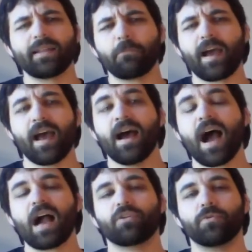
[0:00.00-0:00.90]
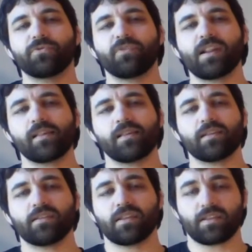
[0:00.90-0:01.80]
where aggro was really
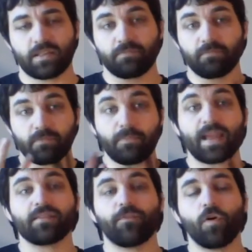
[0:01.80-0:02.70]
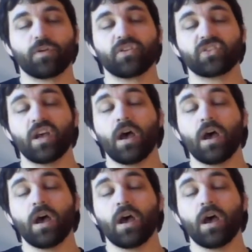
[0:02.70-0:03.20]
the main focus.